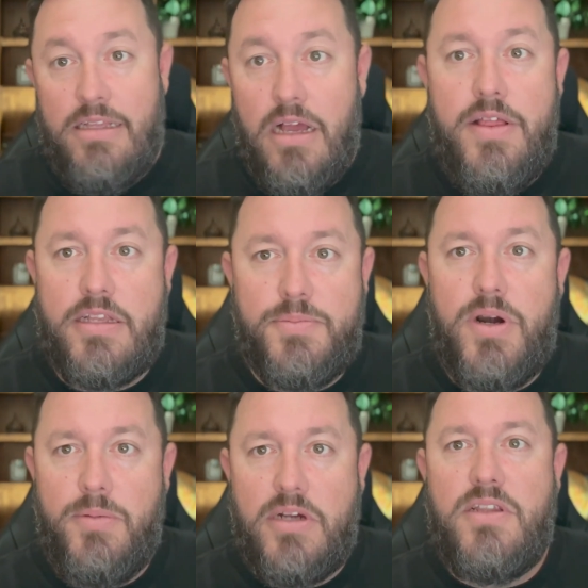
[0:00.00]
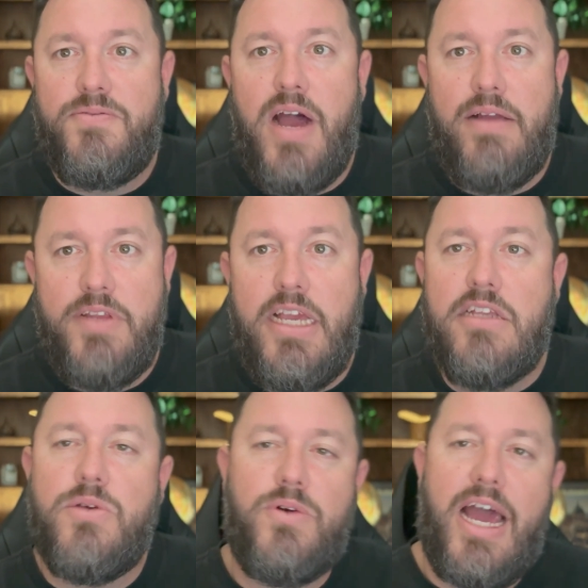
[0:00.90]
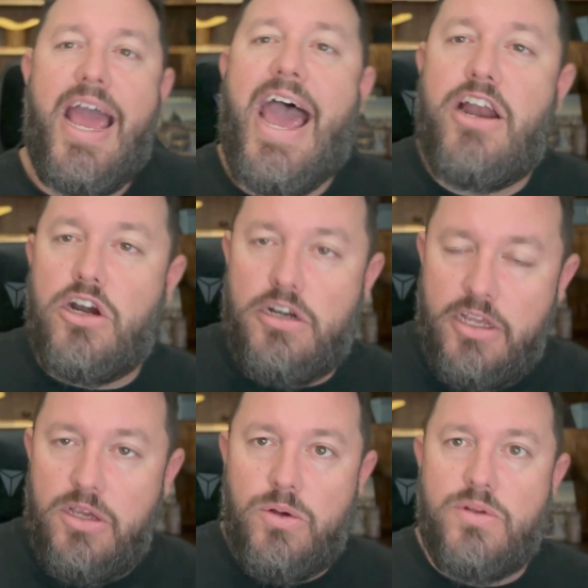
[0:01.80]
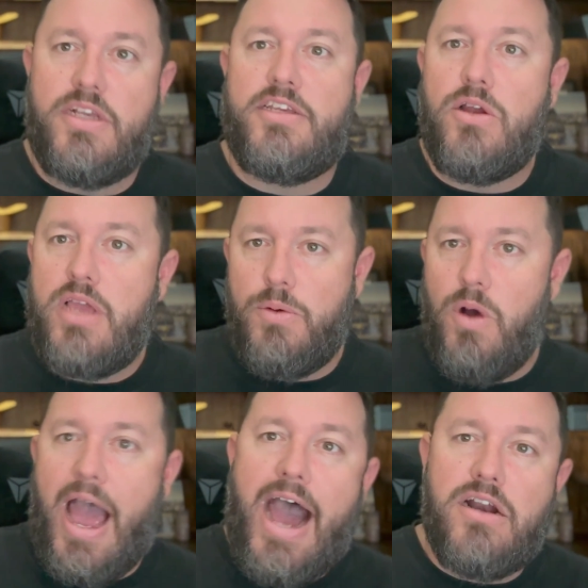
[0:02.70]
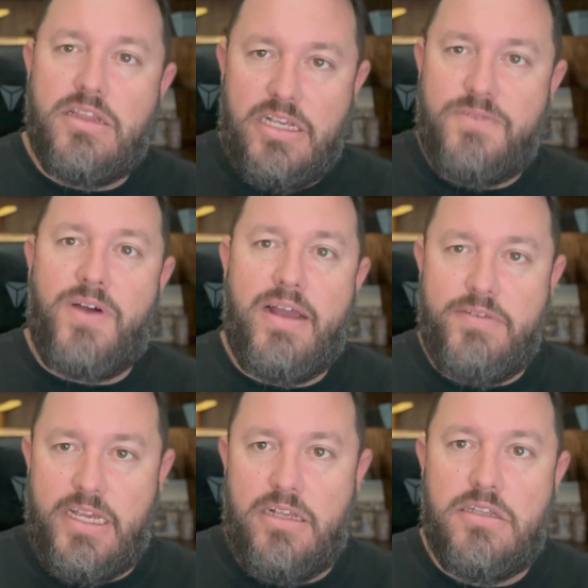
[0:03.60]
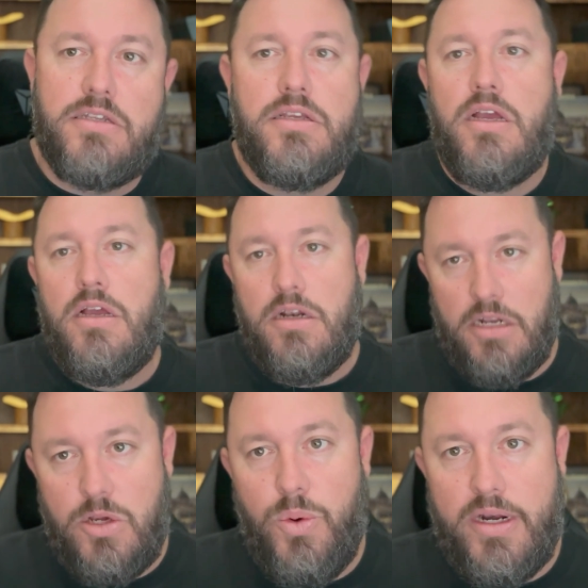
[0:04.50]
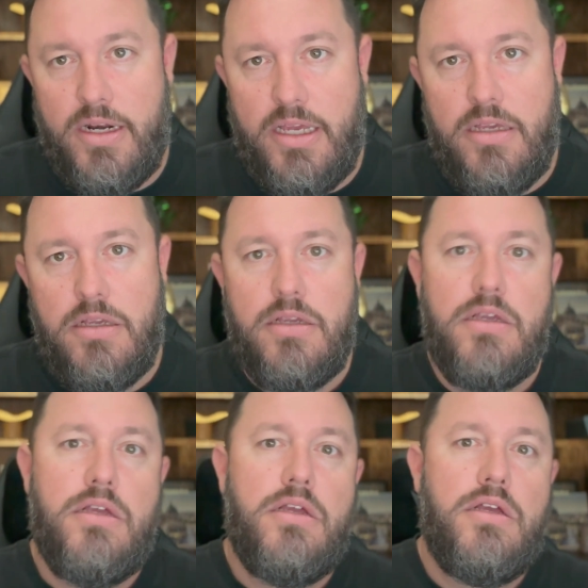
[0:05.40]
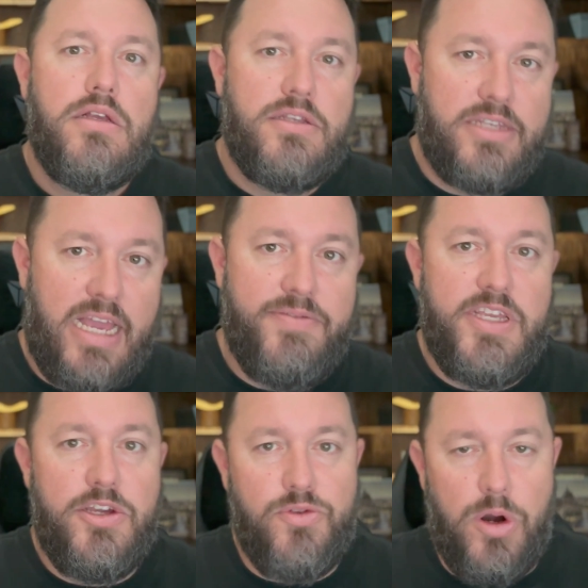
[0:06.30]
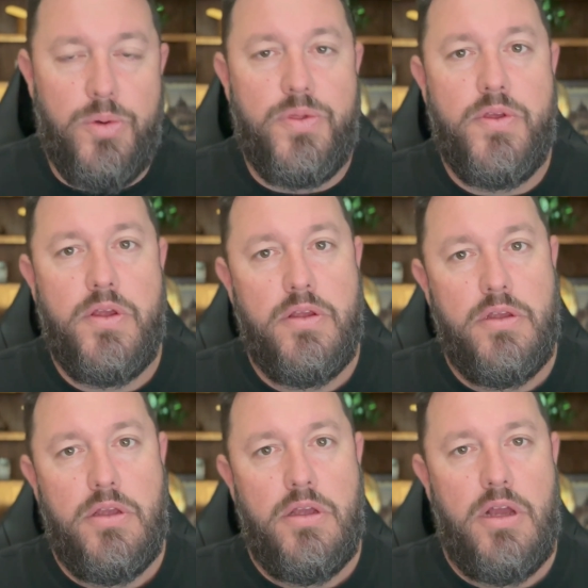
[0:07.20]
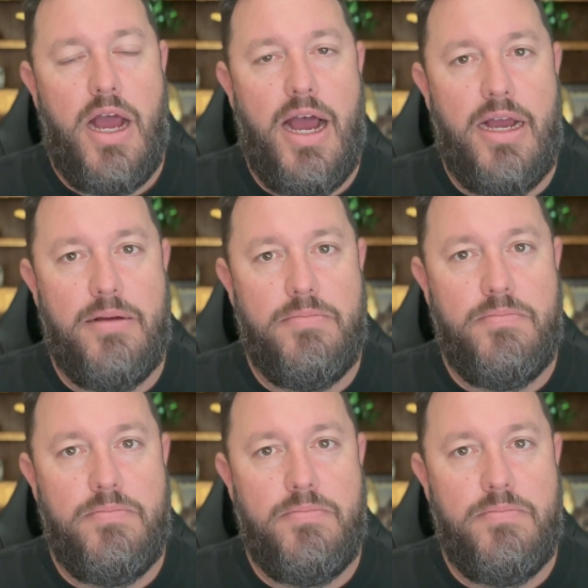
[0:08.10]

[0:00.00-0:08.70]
No, that's pretty much the five needs. And what I had her do was I said, okay, well, out of these five needs, liquidity, safety, growth, uh,